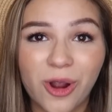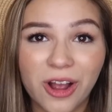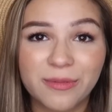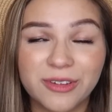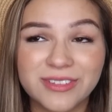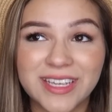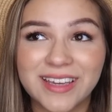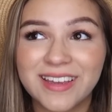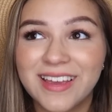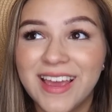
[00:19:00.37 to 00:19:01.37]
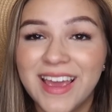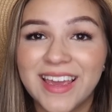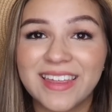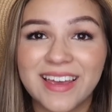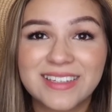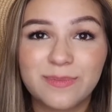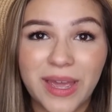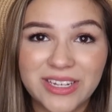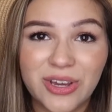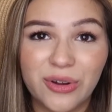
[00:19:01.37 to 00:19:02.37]
rock music. He likes
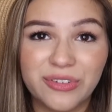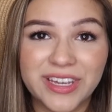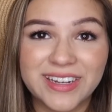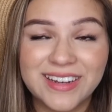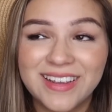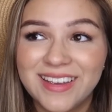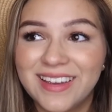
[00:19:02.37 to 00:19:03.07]
Beethoven.